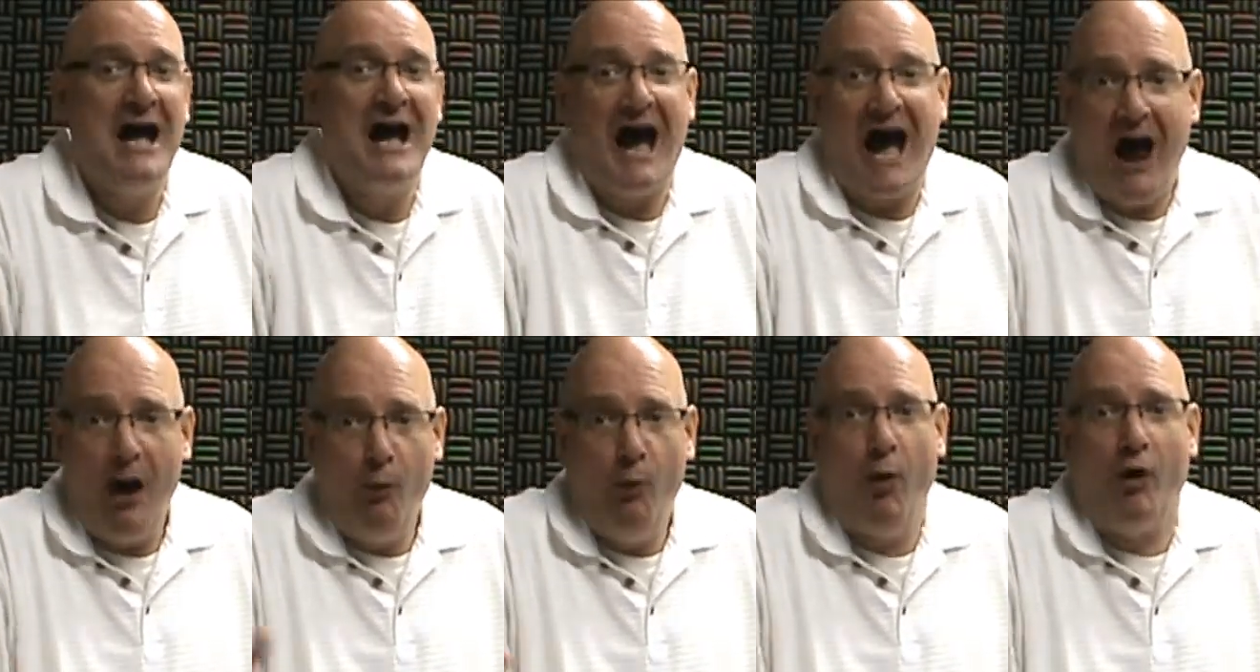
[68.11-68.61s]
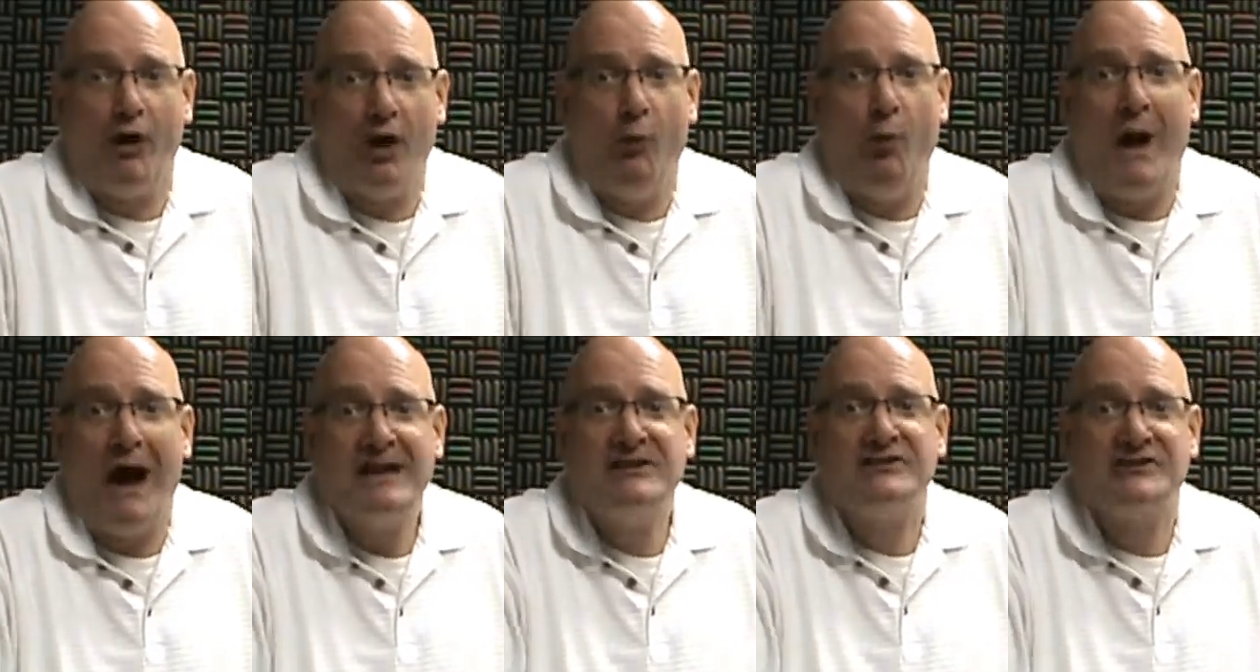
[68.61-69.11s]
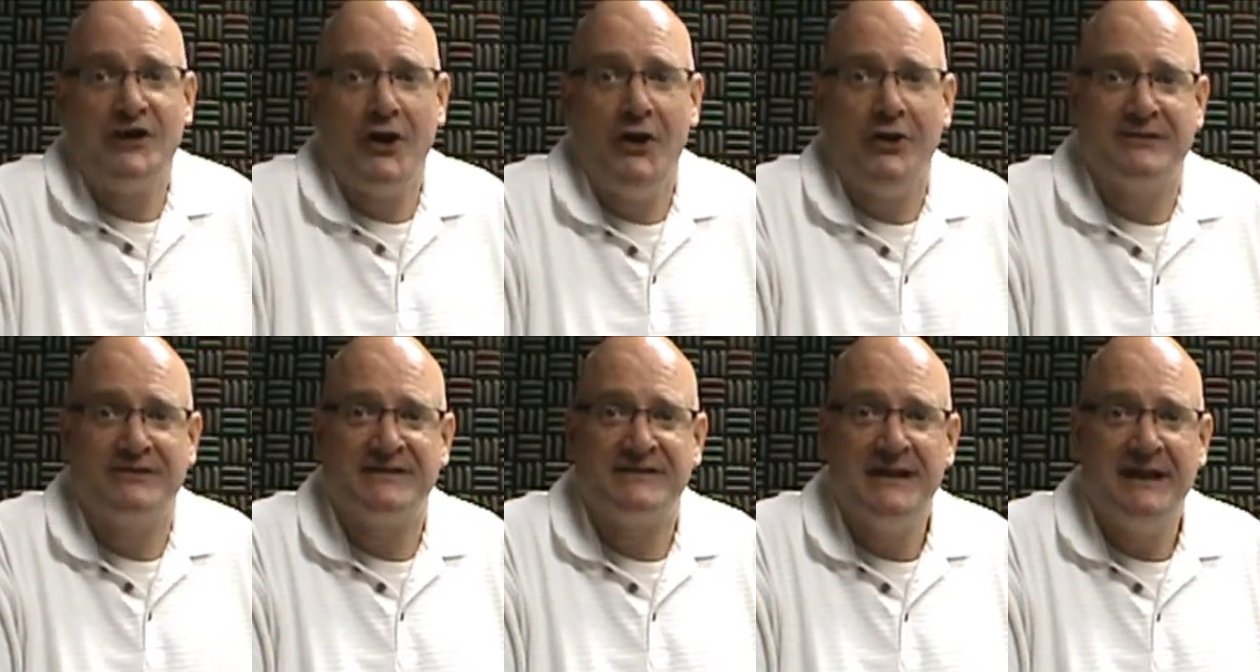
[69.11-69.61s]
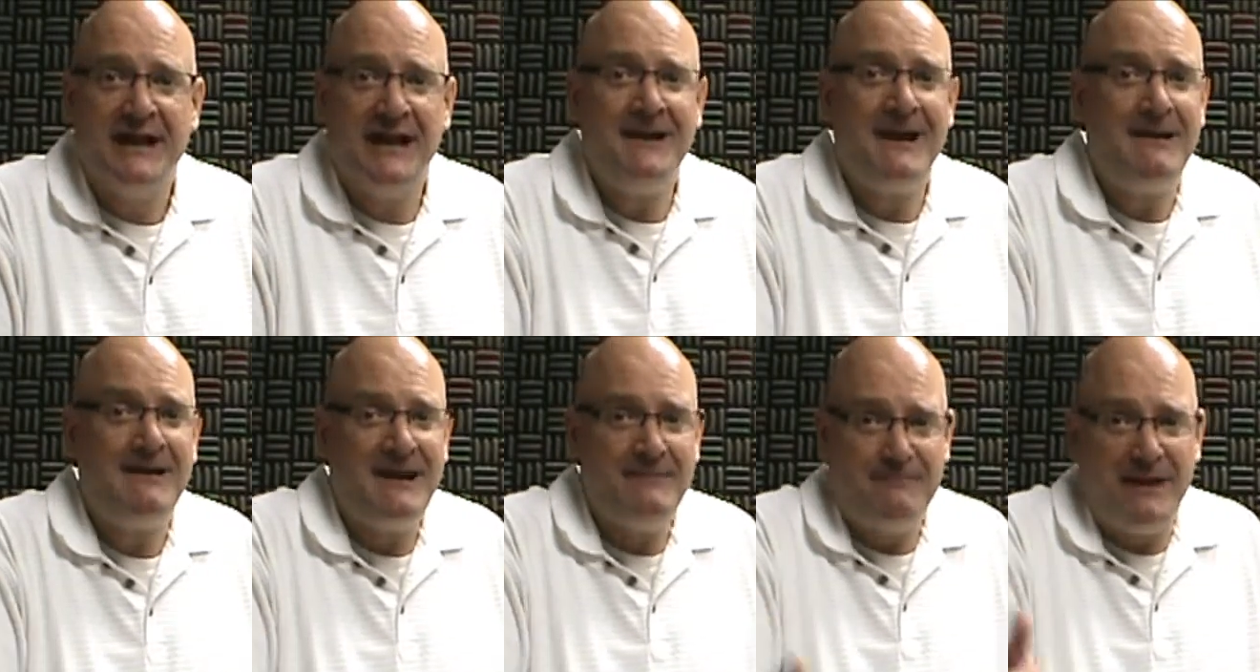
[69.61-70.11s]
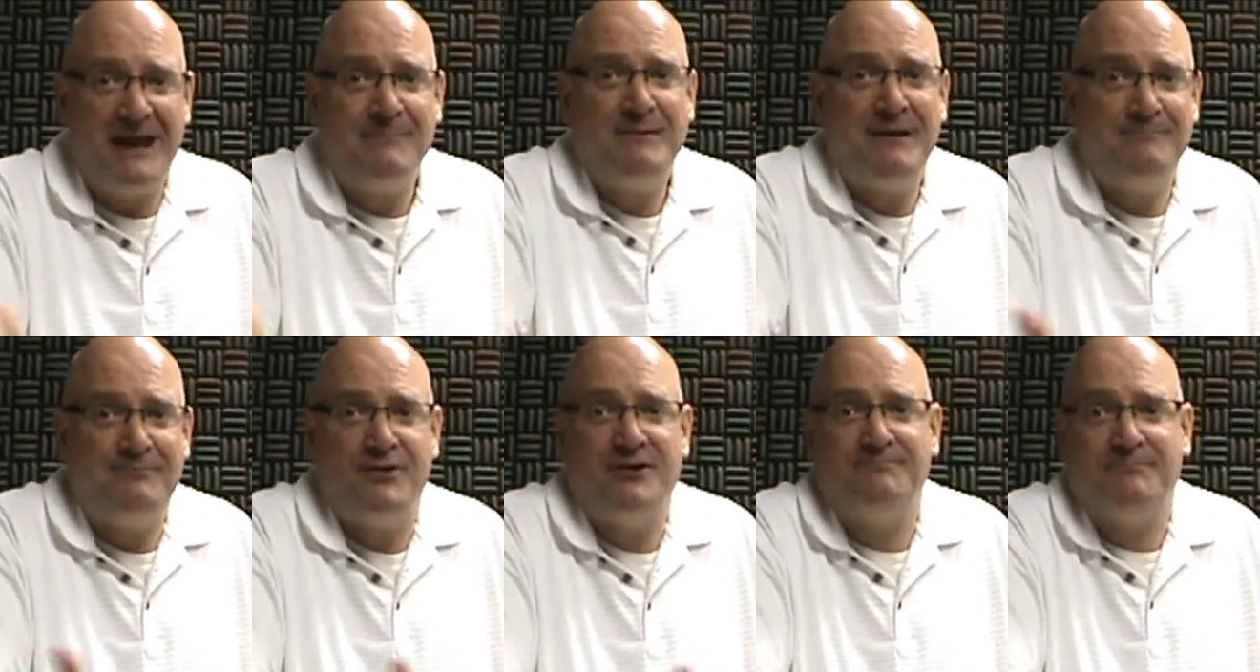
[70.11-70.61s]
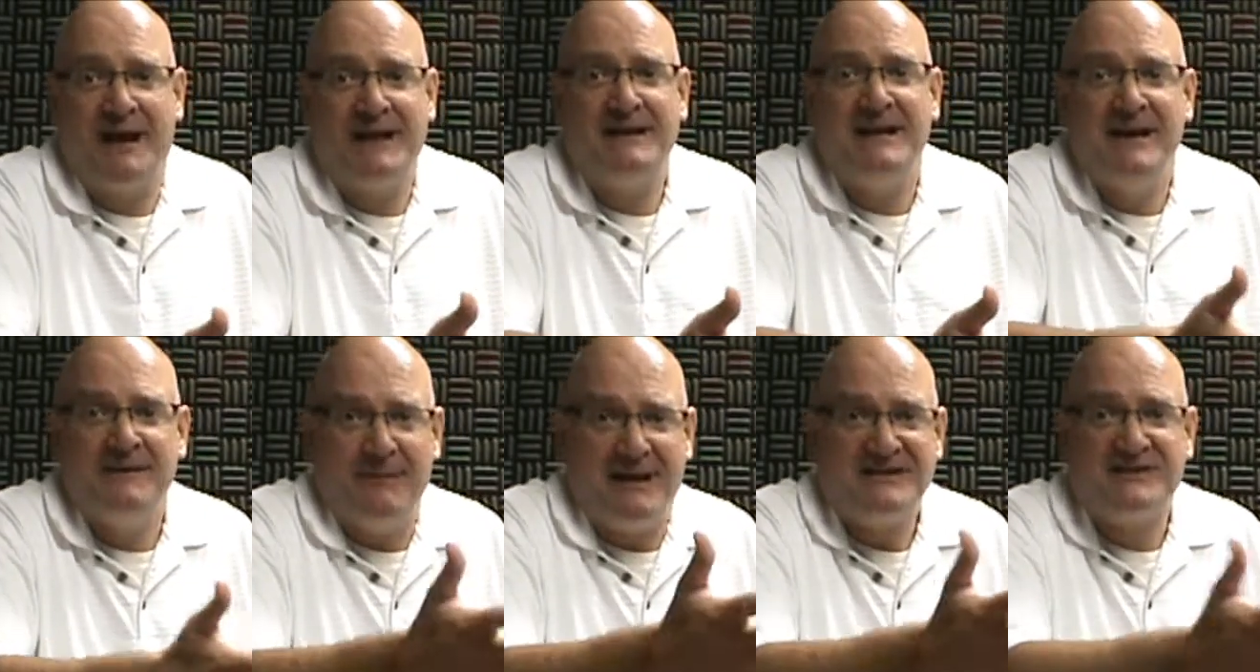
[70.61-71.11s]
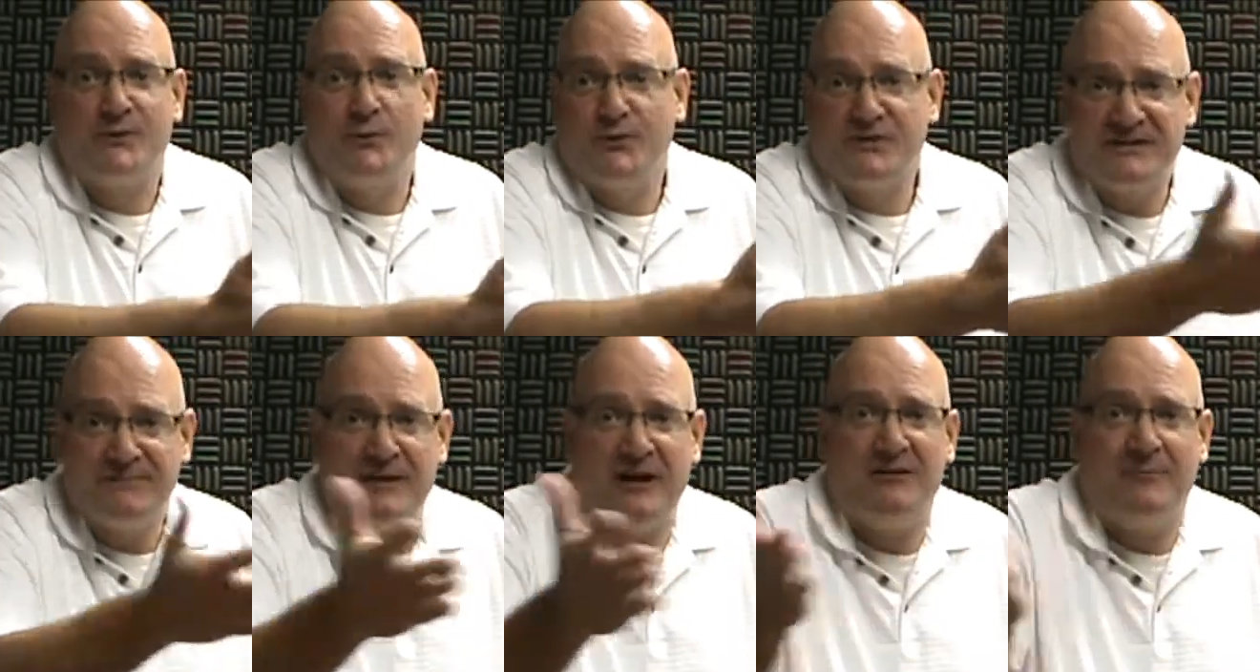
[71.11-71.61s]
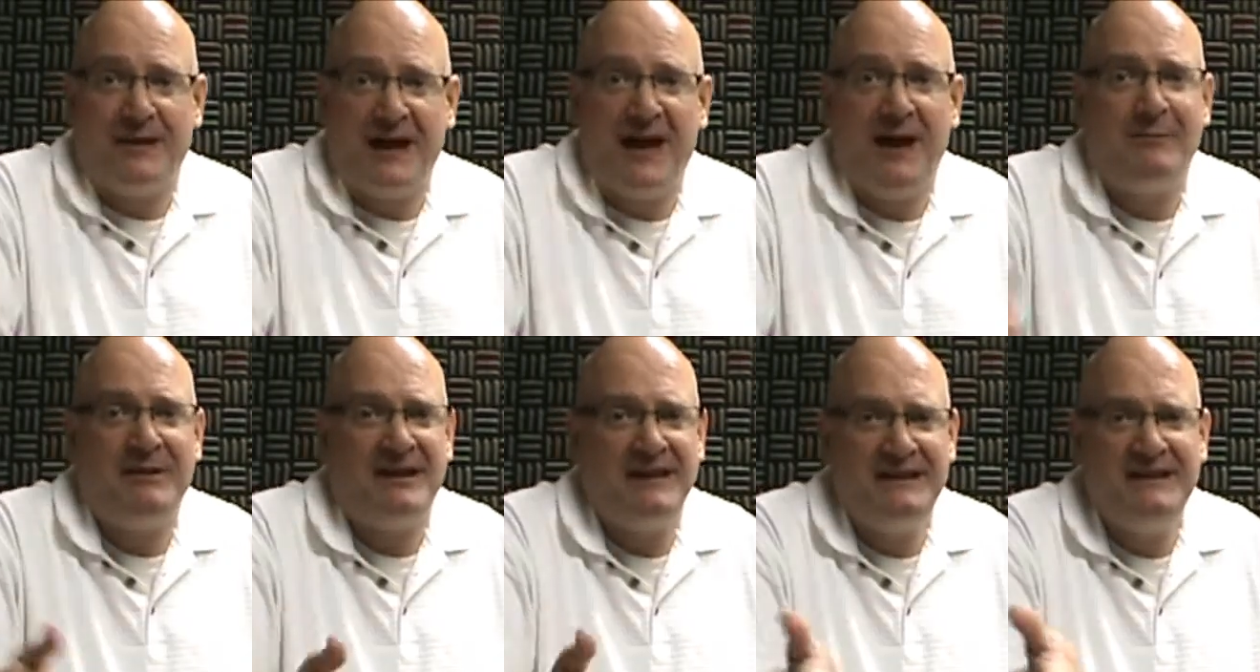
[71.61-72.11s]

I wore a white shirt. It made me put my school spirit behind me,